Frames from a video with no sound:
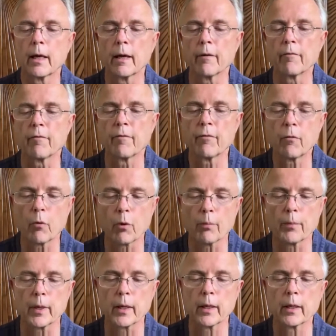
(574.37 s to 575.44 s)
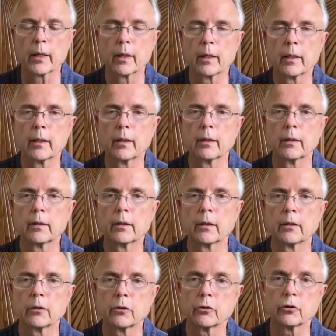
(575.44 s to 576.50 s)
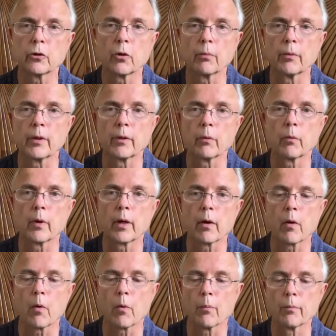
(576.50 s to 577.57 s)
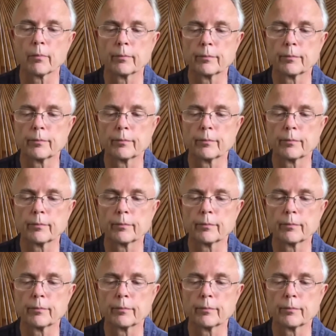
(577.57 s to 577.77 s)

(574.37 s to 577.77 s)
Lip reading: and for me to show me the way home.